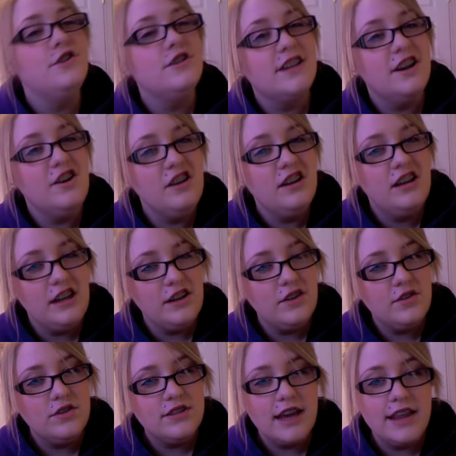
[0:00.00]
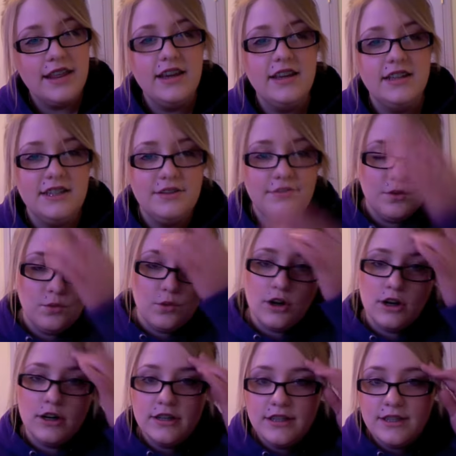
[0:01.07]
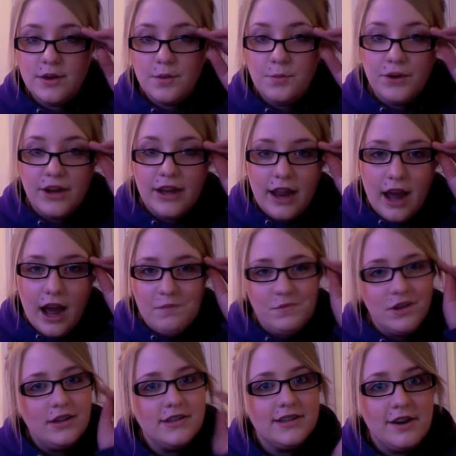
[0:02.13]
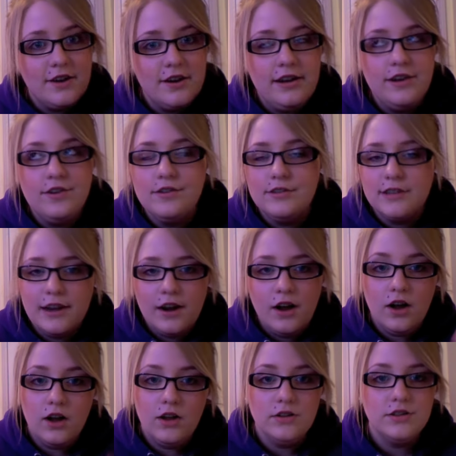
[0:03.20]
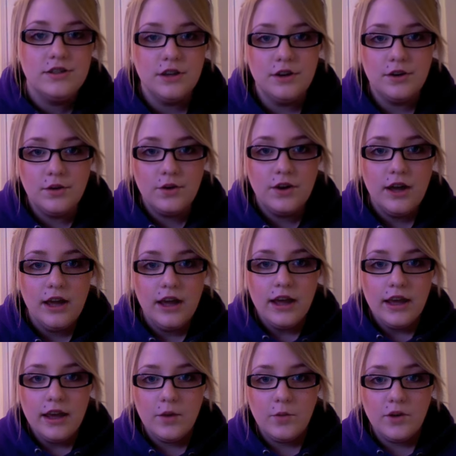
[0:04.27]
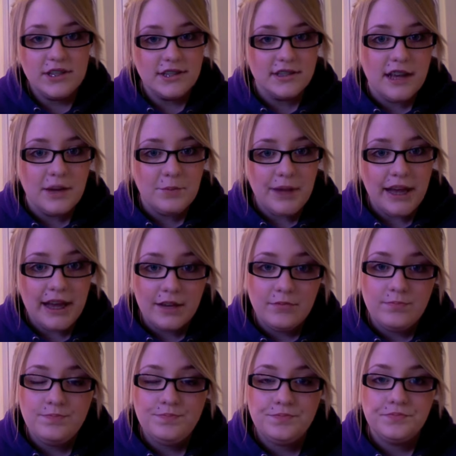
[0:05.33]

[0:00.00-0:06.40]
scared of needles, I think it's even worse, but I'm not scared of needles at all, so it wasn't that bad.